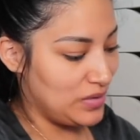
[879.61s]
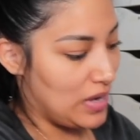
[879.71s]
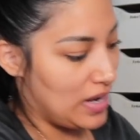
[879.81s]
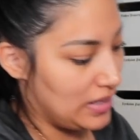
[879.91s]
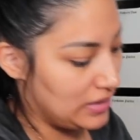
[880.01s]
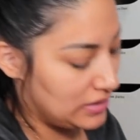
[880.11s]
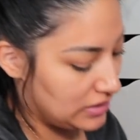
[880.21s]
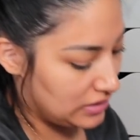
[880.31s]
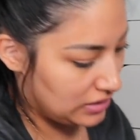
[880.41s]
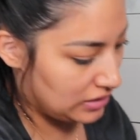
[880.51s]
you
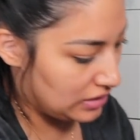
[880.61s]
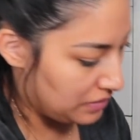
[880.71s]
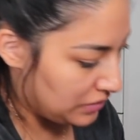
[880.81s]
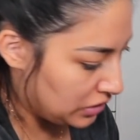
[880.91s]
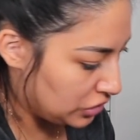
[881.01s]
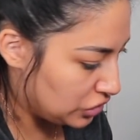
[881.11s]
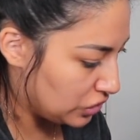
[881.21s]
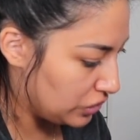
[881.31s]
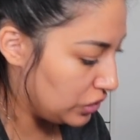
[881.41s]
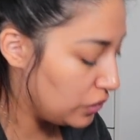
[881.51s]
guys, let me
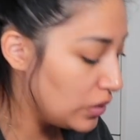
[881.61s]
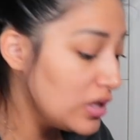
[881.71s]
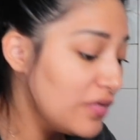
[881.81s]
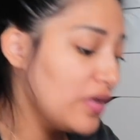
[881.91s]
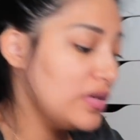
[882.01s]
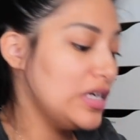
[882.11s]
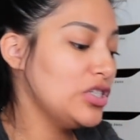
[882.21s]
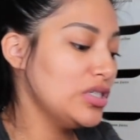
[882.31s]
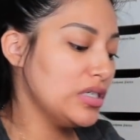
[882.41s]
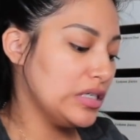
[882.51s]
show you. One of the
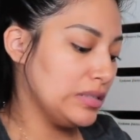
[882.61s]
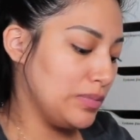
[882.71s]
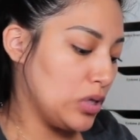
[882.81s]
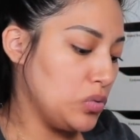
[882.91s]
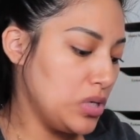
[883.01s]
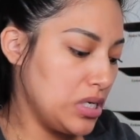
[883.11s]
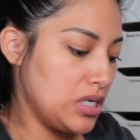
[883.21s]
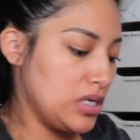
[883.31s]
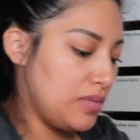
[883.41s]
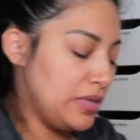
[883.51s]
foundations
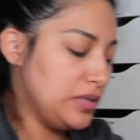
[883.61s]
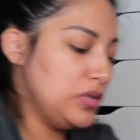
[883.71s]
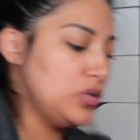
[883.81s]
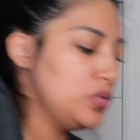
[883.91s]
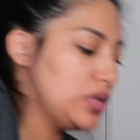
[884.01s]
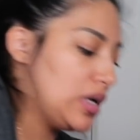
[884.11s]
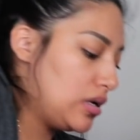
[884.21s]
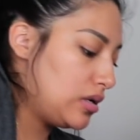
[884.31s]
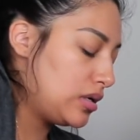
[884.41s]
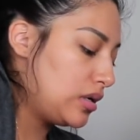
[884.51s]
exploded. That makes me so
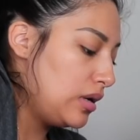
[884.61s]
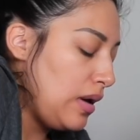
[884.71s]
sad.